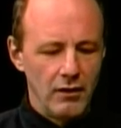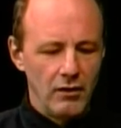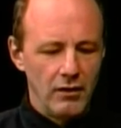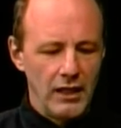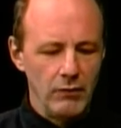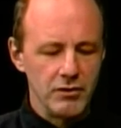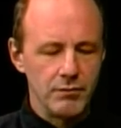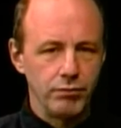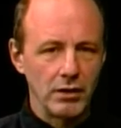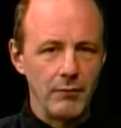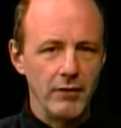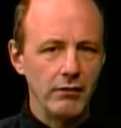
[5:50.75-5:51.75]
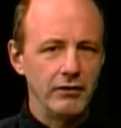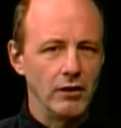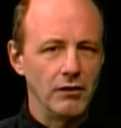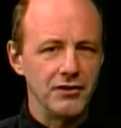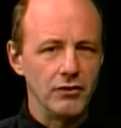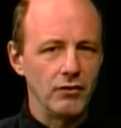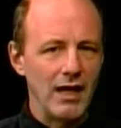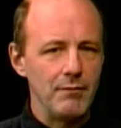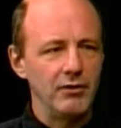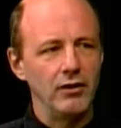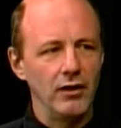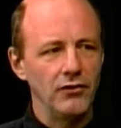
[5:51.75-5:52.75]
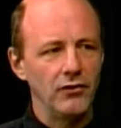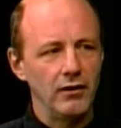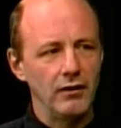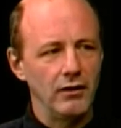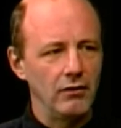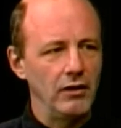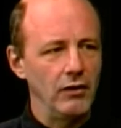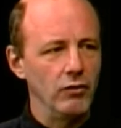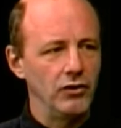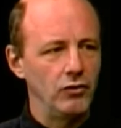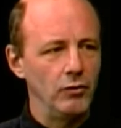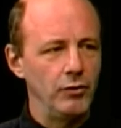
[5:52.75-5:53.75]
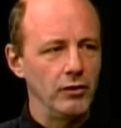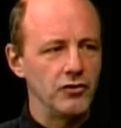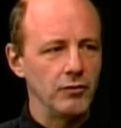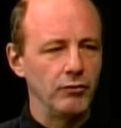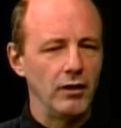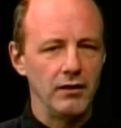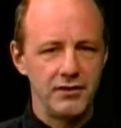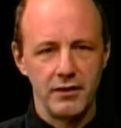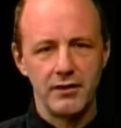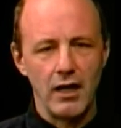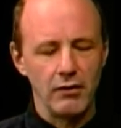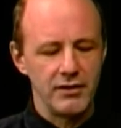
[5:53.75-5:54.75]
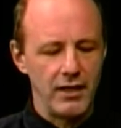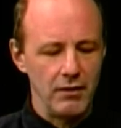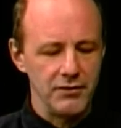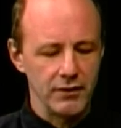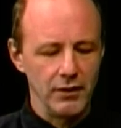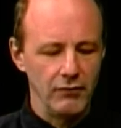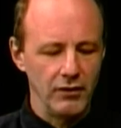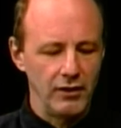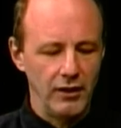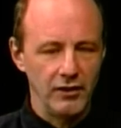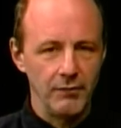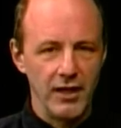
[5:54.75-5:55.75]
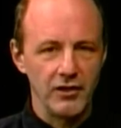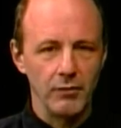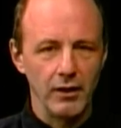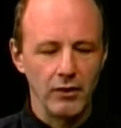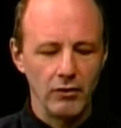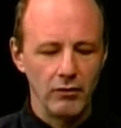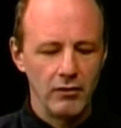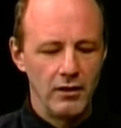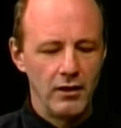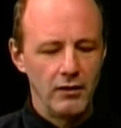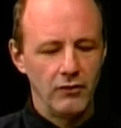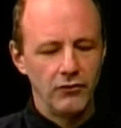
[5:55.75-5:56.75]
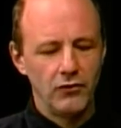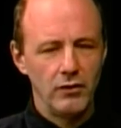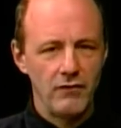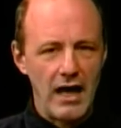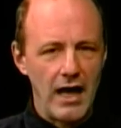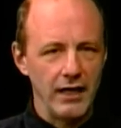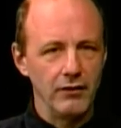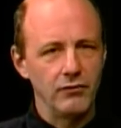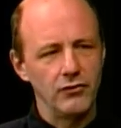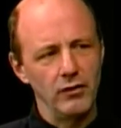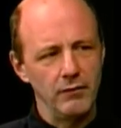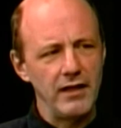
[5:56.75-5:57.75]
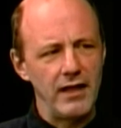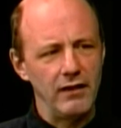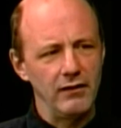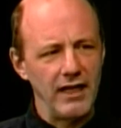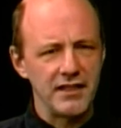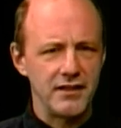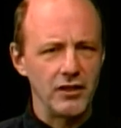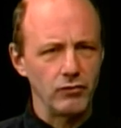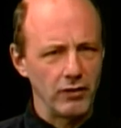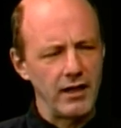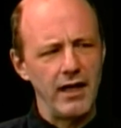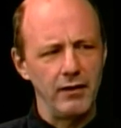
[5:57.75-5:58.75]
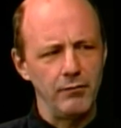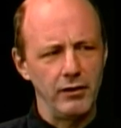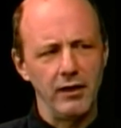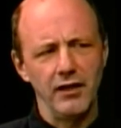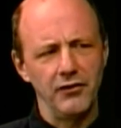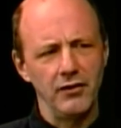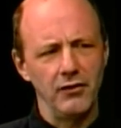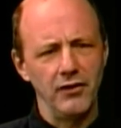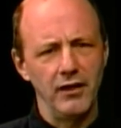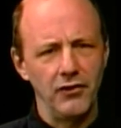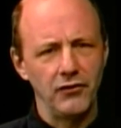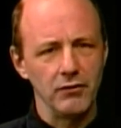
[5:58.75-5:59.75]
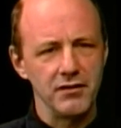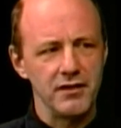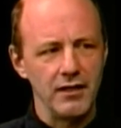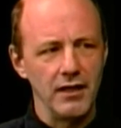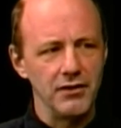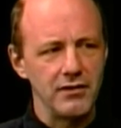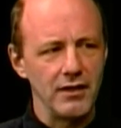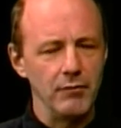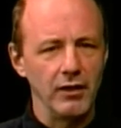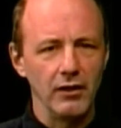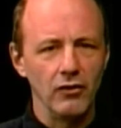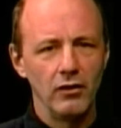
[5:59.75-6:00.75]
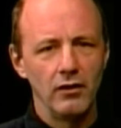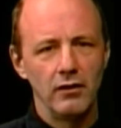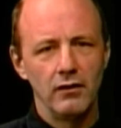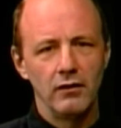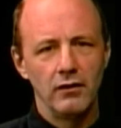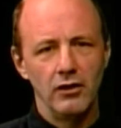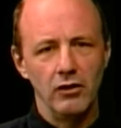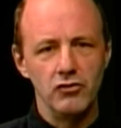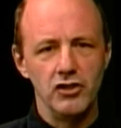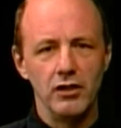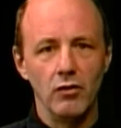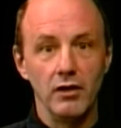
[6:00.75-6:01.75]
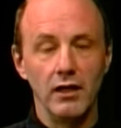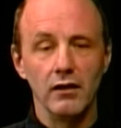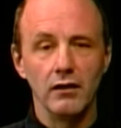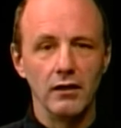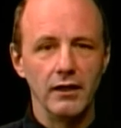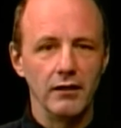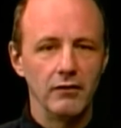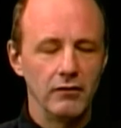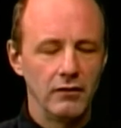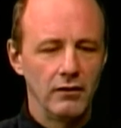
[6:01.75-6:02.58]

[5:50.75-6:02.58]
he was primarily known as a dramatist. He, he won two our Pulitzer Prizes. Yes, Our Town, Skin of Our Teeth, Matchmaker sort of odd, sort of not eccentric kind of plays in a, in a certain sense. I mean, Eugene O'Neill and